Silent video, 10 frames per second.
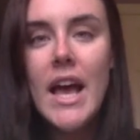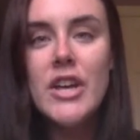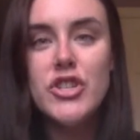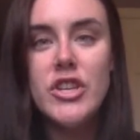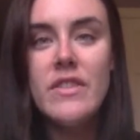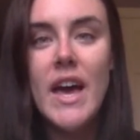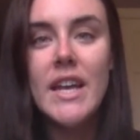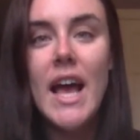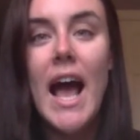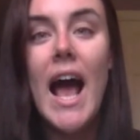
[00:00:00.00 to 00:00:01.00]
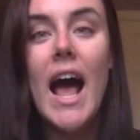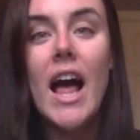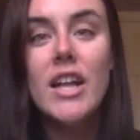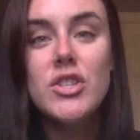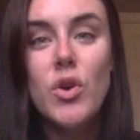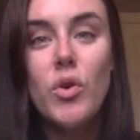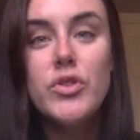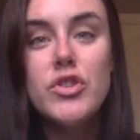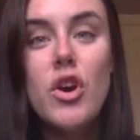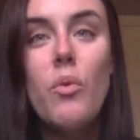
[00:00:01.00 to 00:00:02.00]
She then told
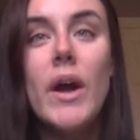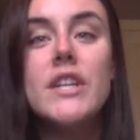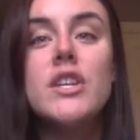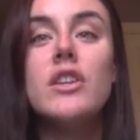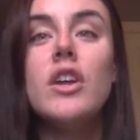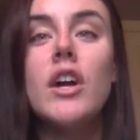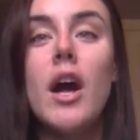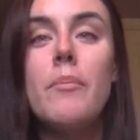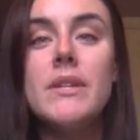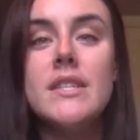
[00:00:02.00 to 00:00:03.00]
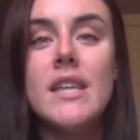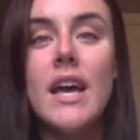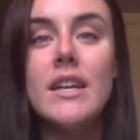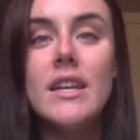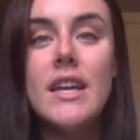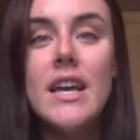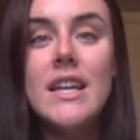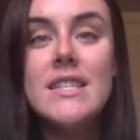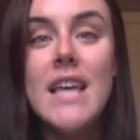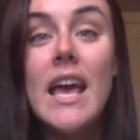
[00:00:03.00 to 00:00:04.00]
Snow White to look up and said,
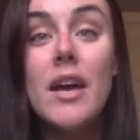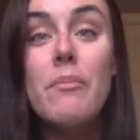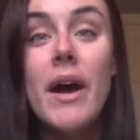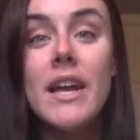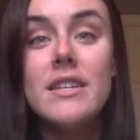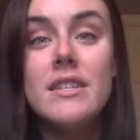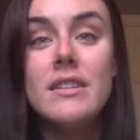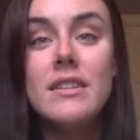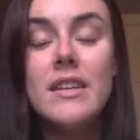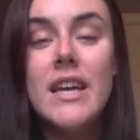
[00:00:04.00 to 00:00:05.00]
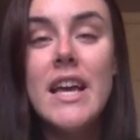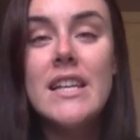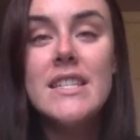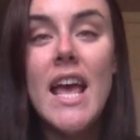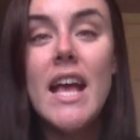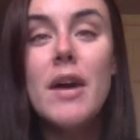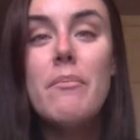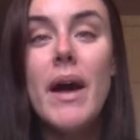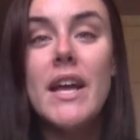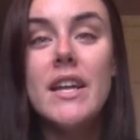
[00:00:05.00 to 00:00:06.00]
take a bite
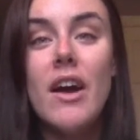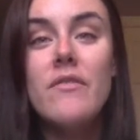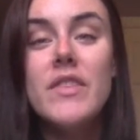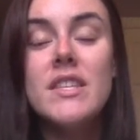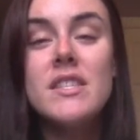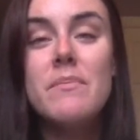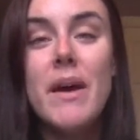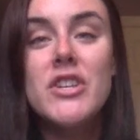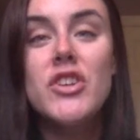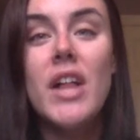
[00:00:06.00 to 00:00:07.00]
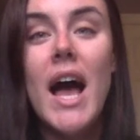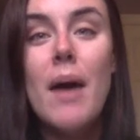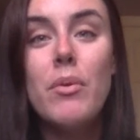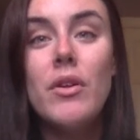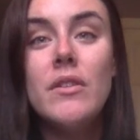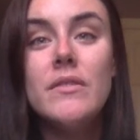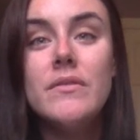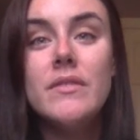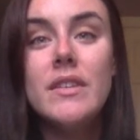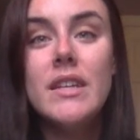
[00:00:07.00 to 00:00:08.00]
of this special apple,
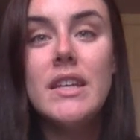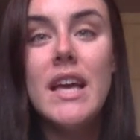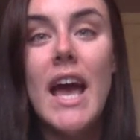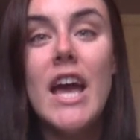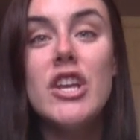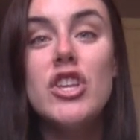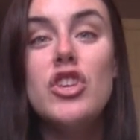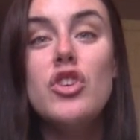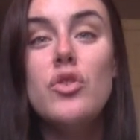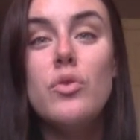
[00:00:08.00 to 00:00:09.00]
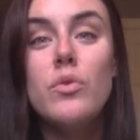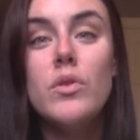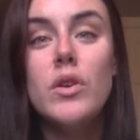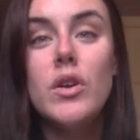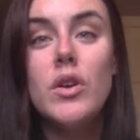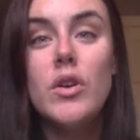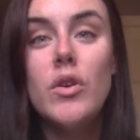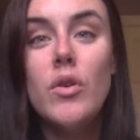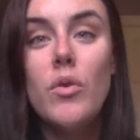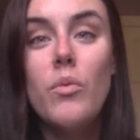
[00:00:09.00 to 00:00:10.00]
and you
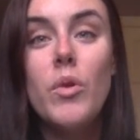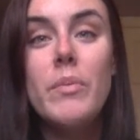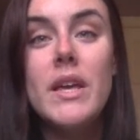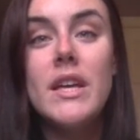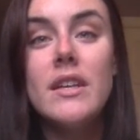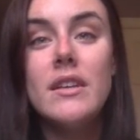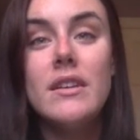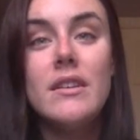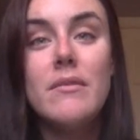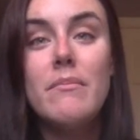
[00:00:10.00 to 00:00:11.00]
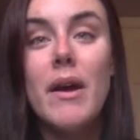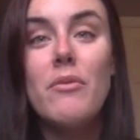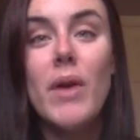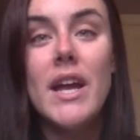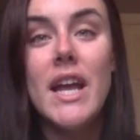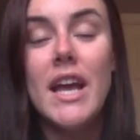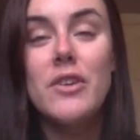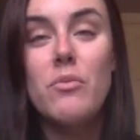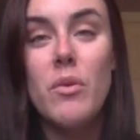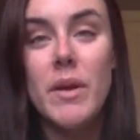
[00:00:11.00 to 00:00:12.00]
will be my
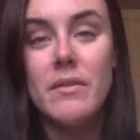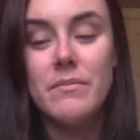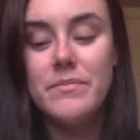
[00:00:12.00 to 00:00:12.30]
right-hand woman."